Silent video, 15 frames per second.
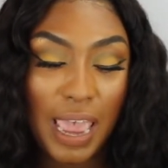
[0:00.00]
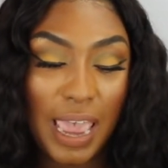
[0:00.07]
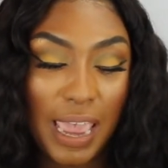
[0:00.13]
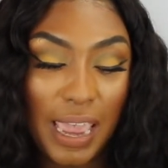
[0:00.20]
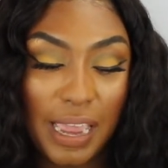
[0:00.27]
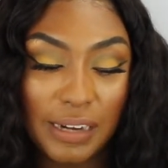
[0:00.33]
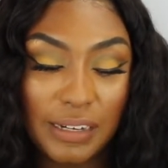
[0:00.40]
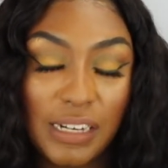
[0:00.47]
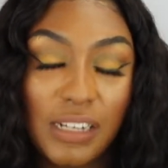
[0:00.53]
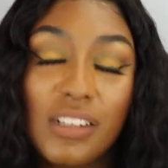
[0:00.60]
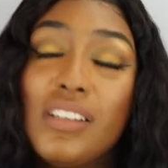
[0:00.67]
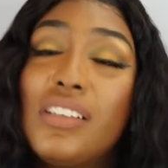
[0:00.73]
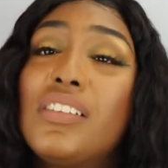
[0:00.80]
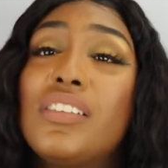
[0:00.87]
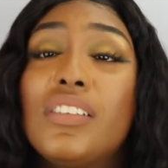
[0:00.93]
And it
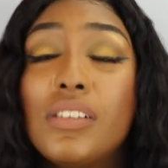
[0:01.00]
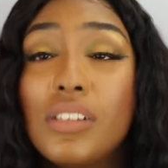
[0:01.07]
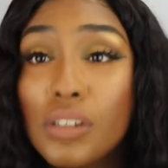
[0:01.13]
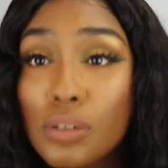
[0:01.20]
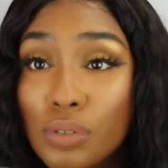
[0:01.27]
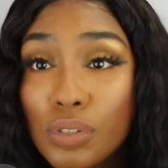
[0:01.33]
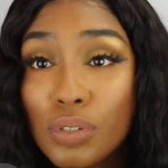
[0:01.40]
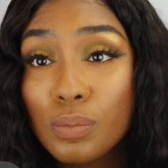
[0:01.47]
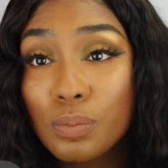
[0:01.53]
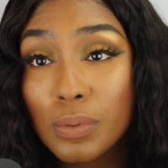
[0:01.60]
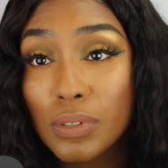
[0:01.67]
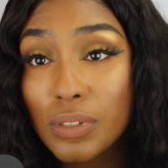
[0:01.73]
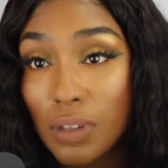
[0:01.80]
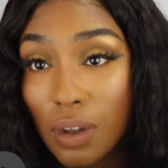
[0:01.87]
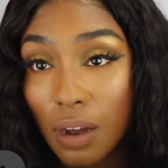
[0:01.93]
is still super
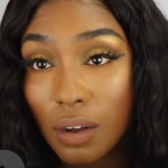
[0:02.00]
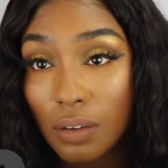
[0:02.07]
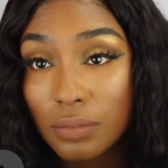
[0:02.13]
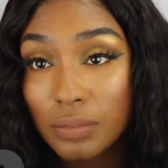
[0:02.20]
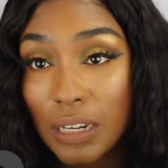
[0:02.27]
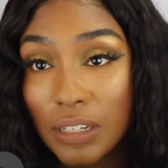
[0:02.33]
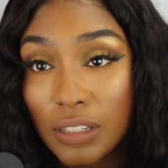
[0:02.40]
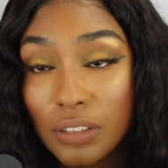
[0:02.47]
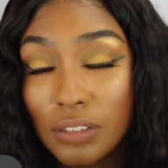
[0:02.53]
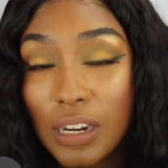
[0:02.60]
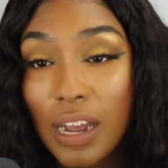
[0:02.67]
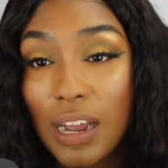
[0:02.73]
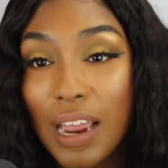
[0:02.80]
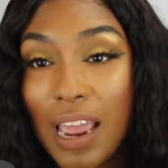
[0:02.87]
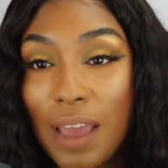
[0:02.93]
soft. Like, you're
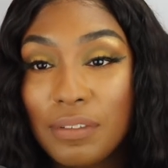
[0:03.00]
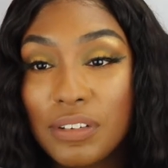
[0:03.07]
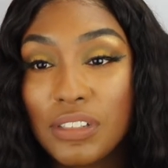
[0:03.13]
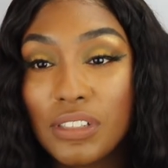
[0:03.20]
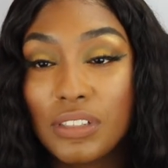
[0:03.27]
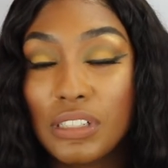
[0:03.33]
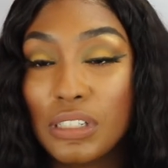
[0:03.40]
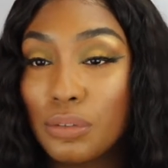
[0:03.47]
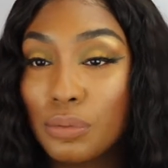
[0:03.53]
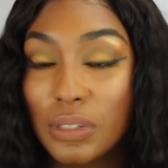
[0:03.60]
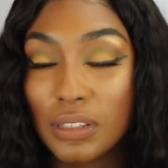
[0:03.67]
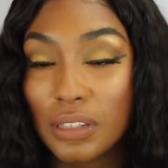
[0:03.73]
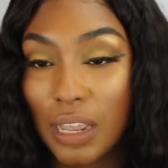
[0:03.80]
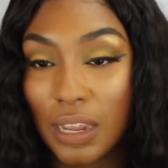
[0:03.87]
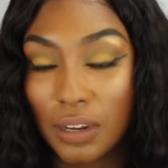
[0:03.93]
not having to deal
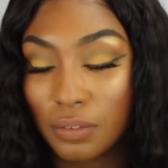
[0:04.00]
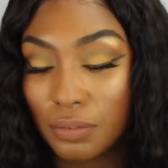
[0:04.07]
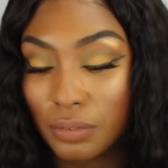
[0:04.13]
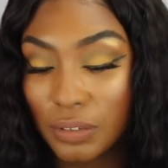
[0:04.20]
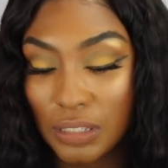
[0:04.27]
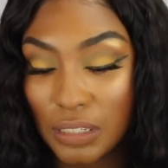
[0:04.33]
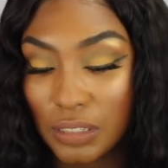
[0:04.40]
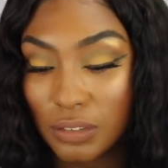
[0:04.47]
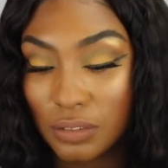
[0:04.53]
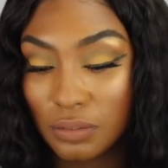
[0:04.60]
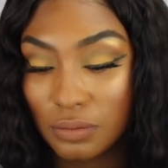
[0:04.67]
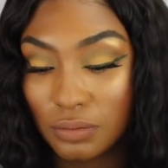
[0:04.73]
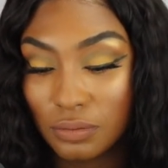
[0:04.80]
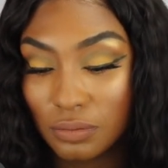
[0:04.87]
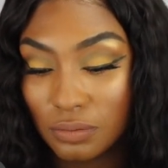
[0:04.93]
with like a
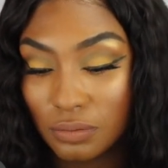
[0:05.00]
freaking,